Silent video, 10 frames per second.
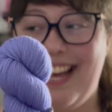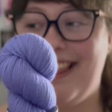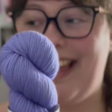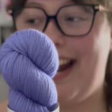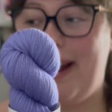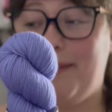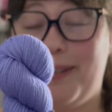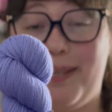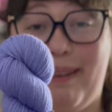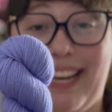that I'm
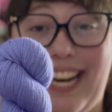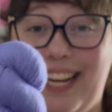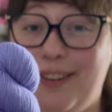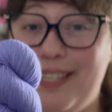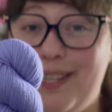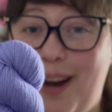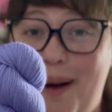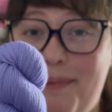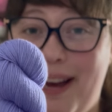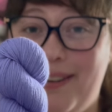going to make an Ingrid
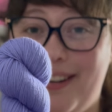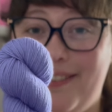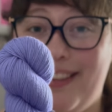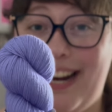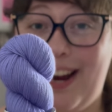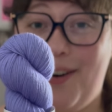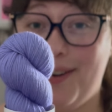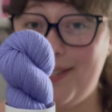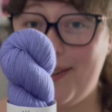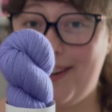top out of that I
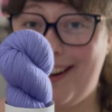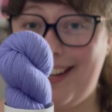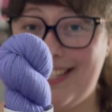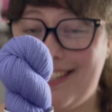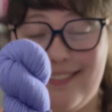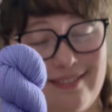also got.